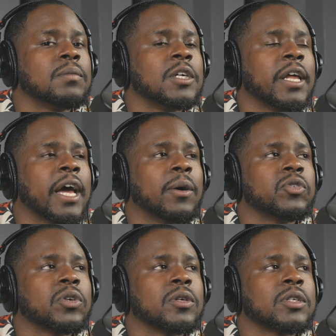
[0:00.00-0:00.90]
My dad
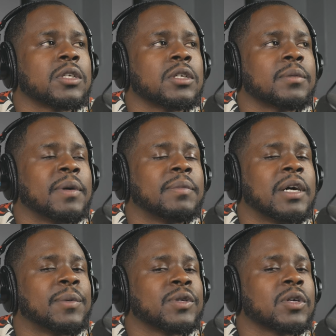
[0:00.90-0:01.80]
was a Christian. My
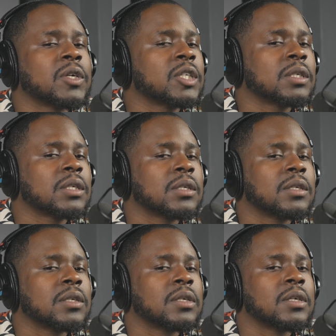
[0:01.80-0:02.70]
mom was a Christian
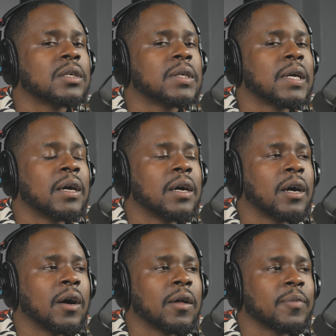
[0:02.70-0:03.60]

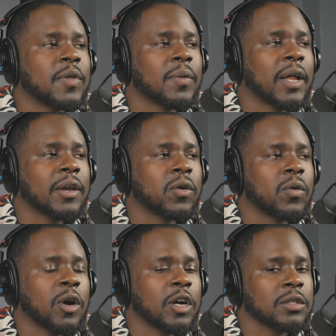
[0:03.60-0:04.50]
all the people I know
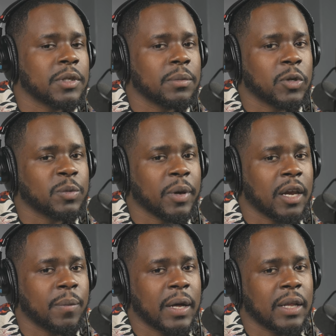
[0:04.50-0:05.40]
who caused me the most
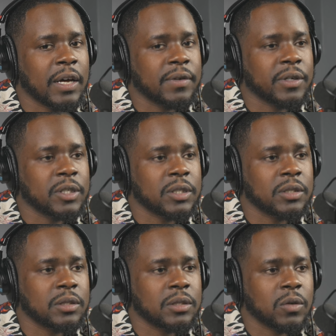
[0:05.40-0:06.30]
pain in my life are
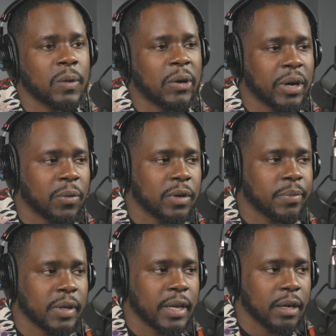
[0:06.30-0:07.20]
Christians. So why would I want to
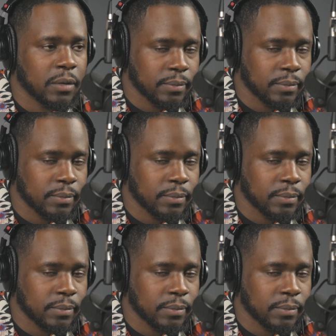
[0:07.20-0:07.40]
be that?